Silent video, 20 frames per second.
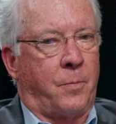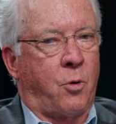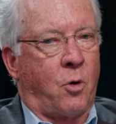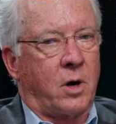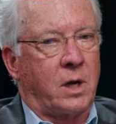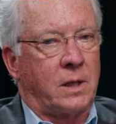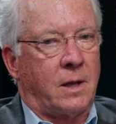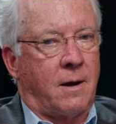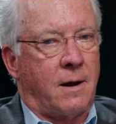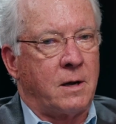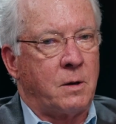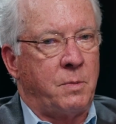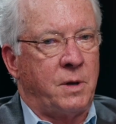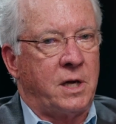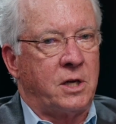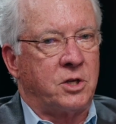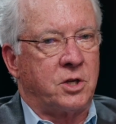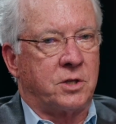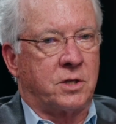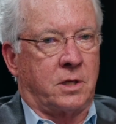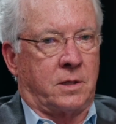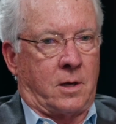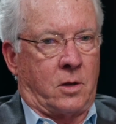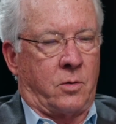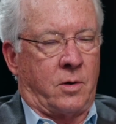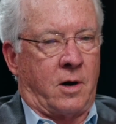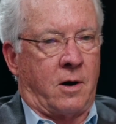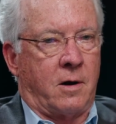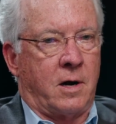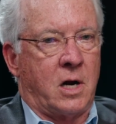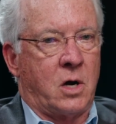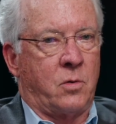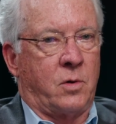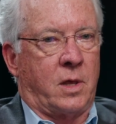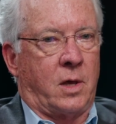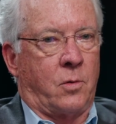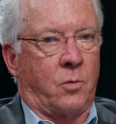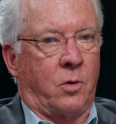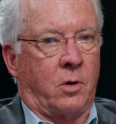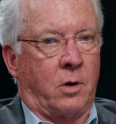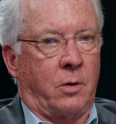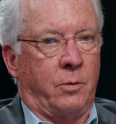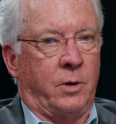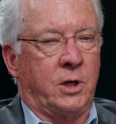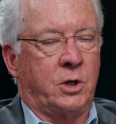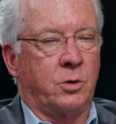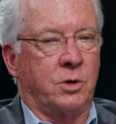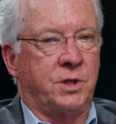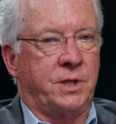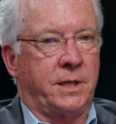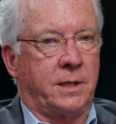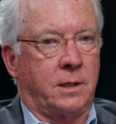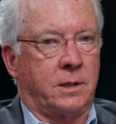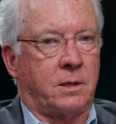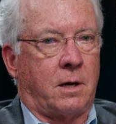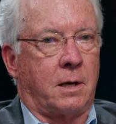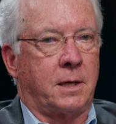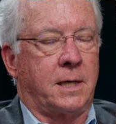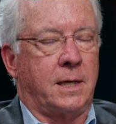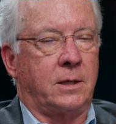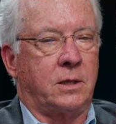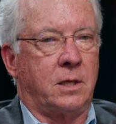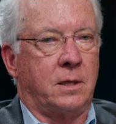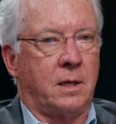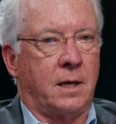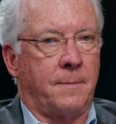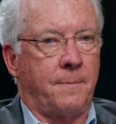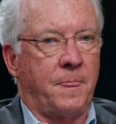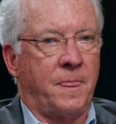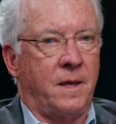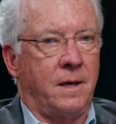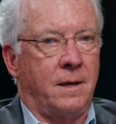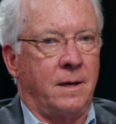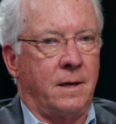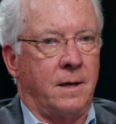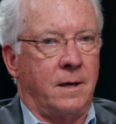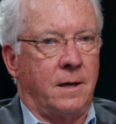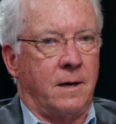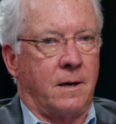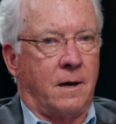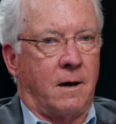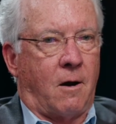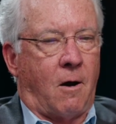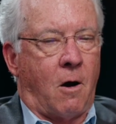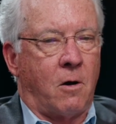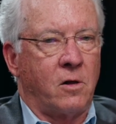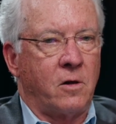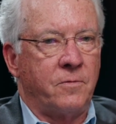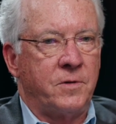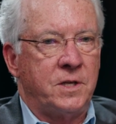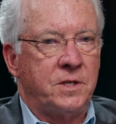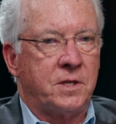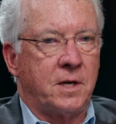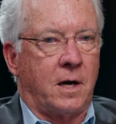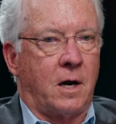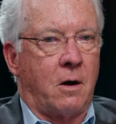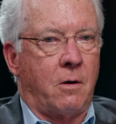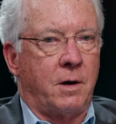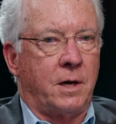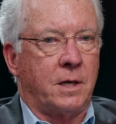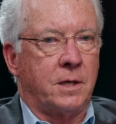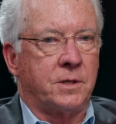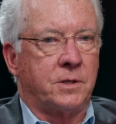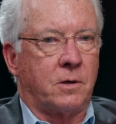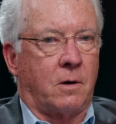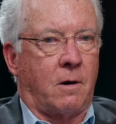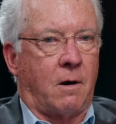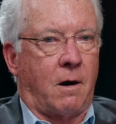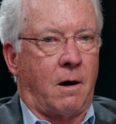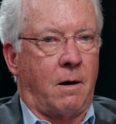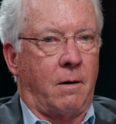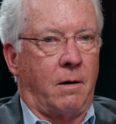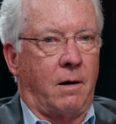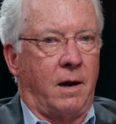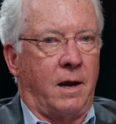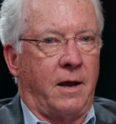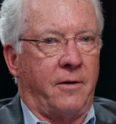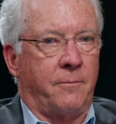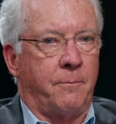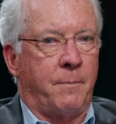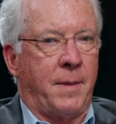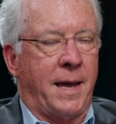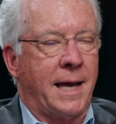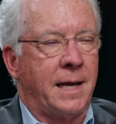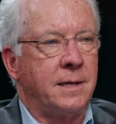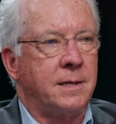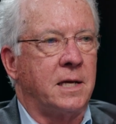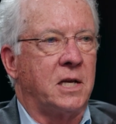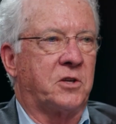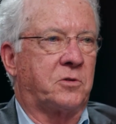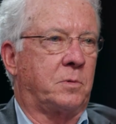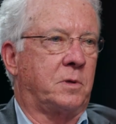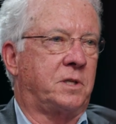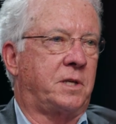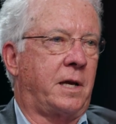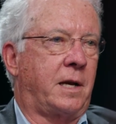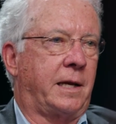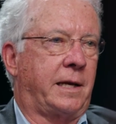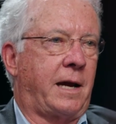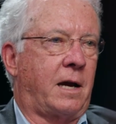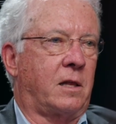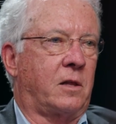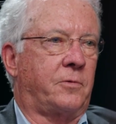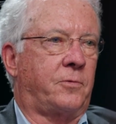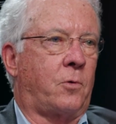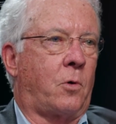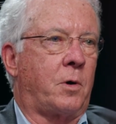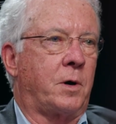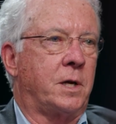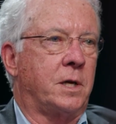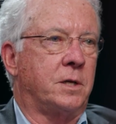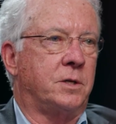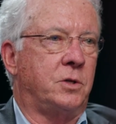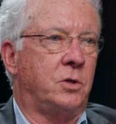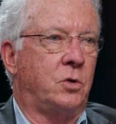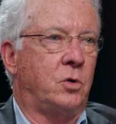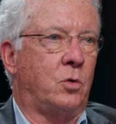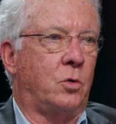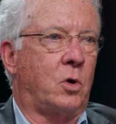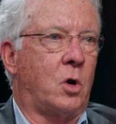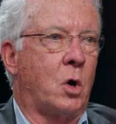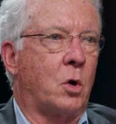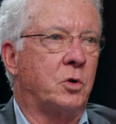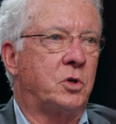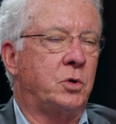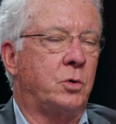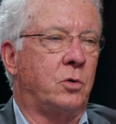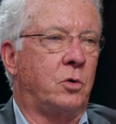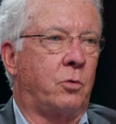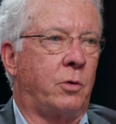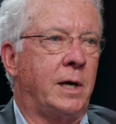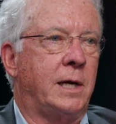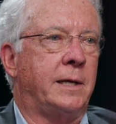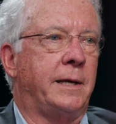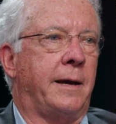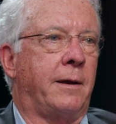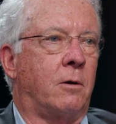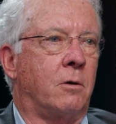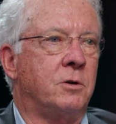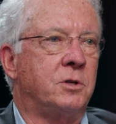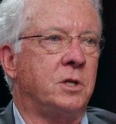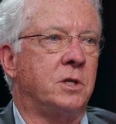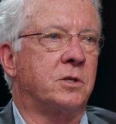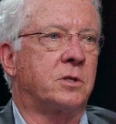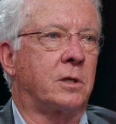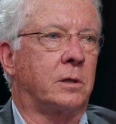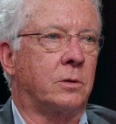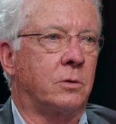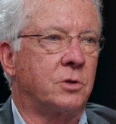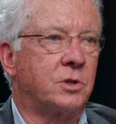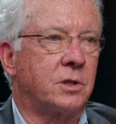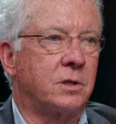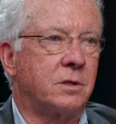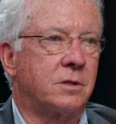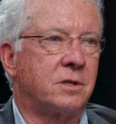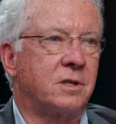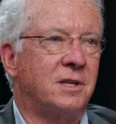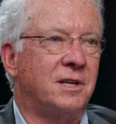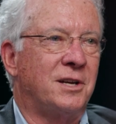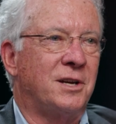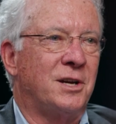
Port of Long Beach is another area that we're interested in talking to them. All of these areas have mandates from the state of California to go to green energy solutions.